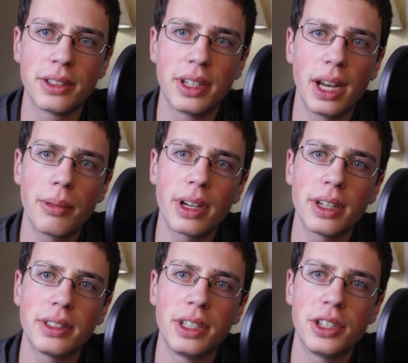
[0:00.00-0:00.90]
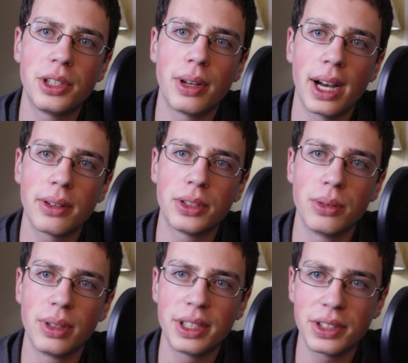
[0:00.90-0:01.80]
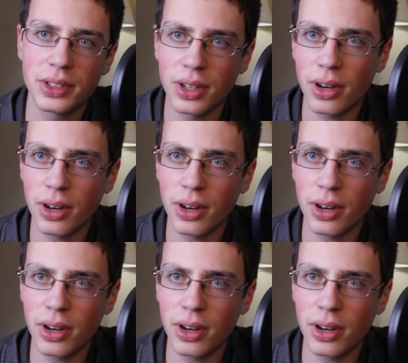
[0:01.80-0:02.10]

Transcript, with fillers: Today we're going to teach you how to listen to